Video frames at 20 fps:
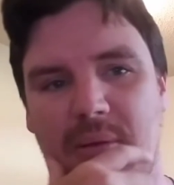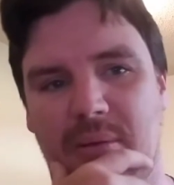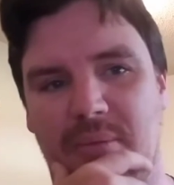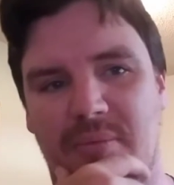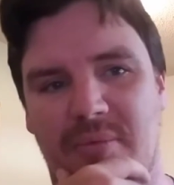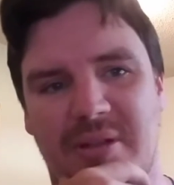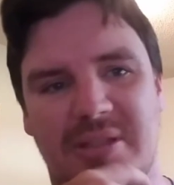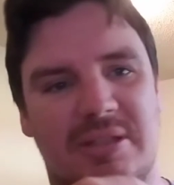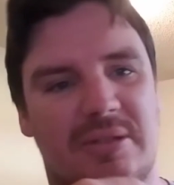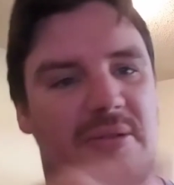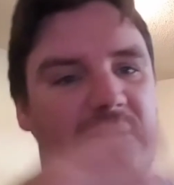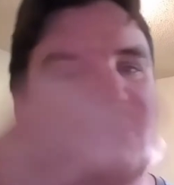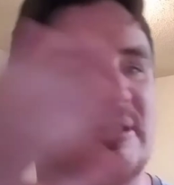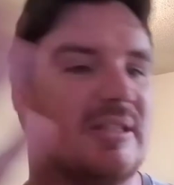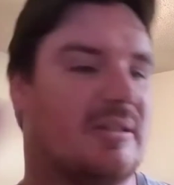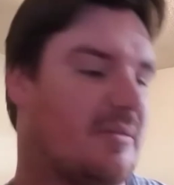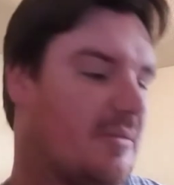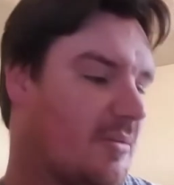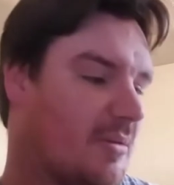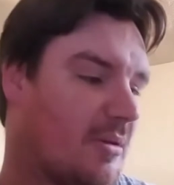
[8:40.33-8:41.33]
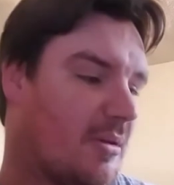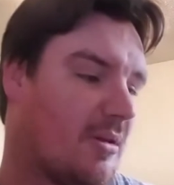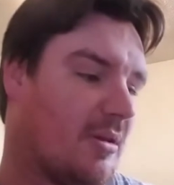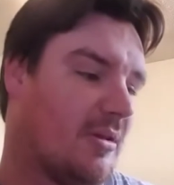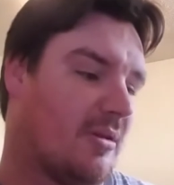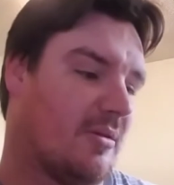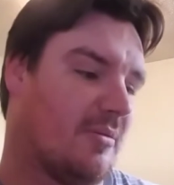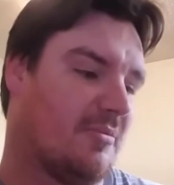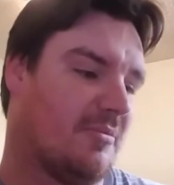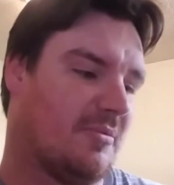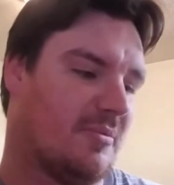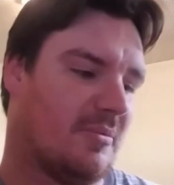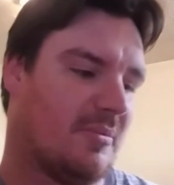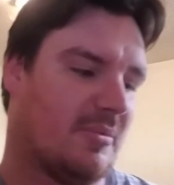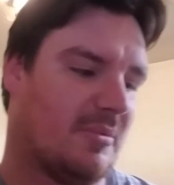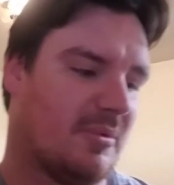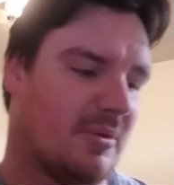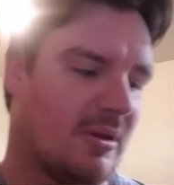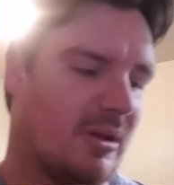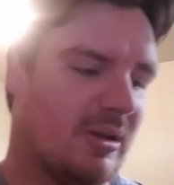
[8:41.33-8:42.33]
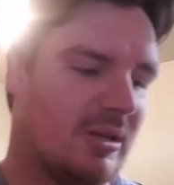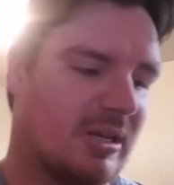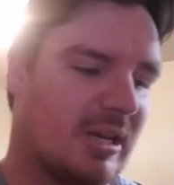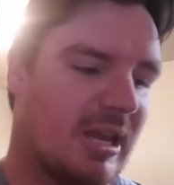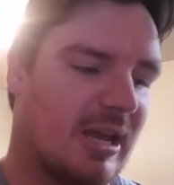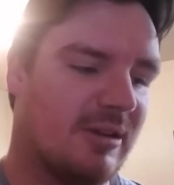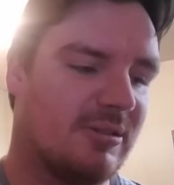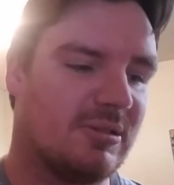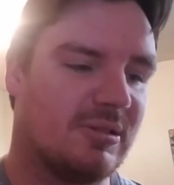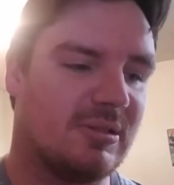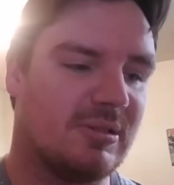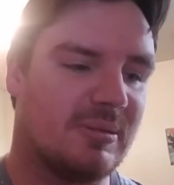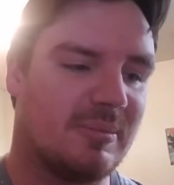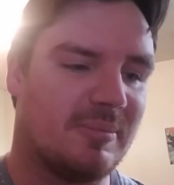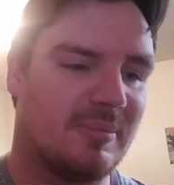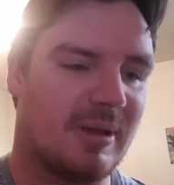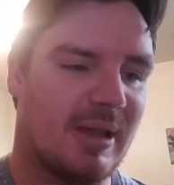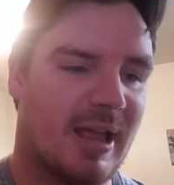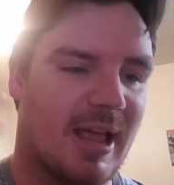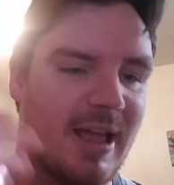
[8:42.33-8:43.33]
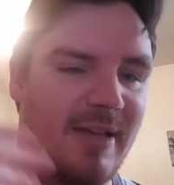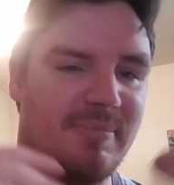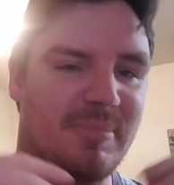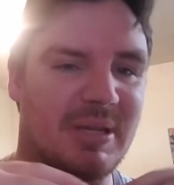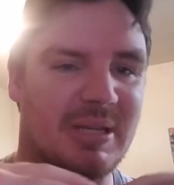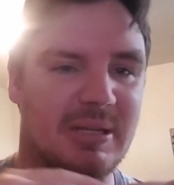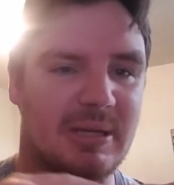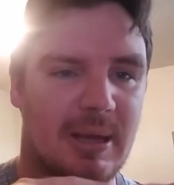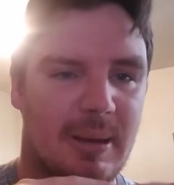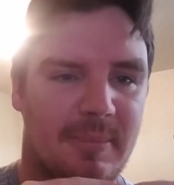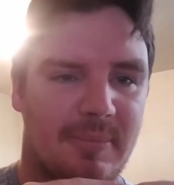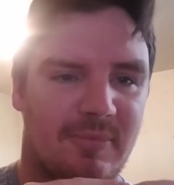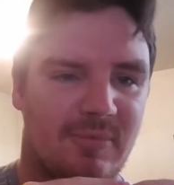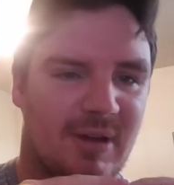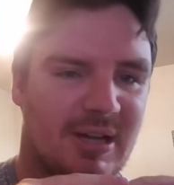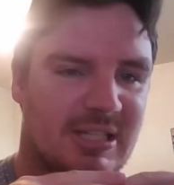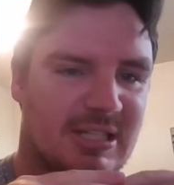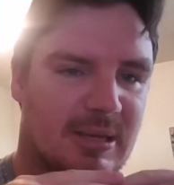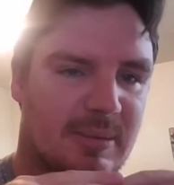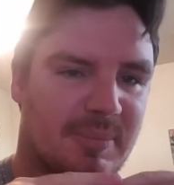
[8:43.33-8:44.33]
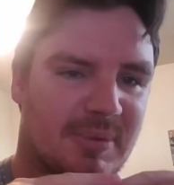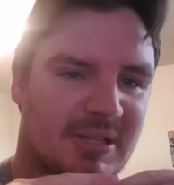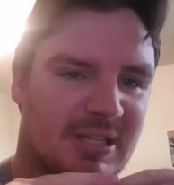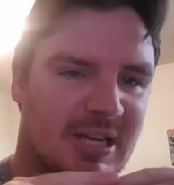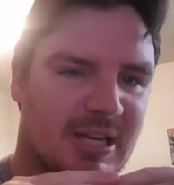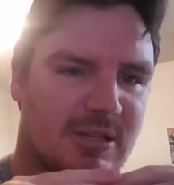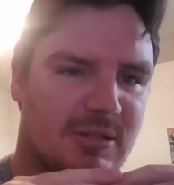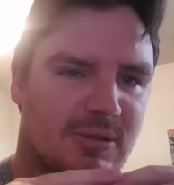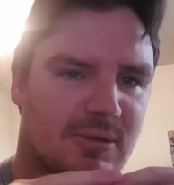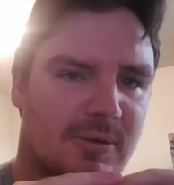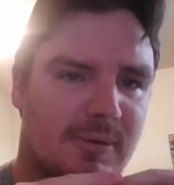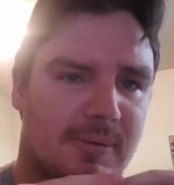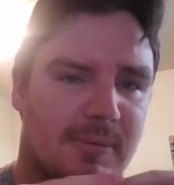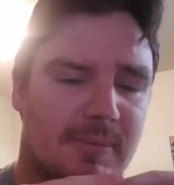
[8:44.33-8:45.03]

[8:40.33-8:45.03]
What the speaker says: Which of course, a lot of characters have become wasted potential.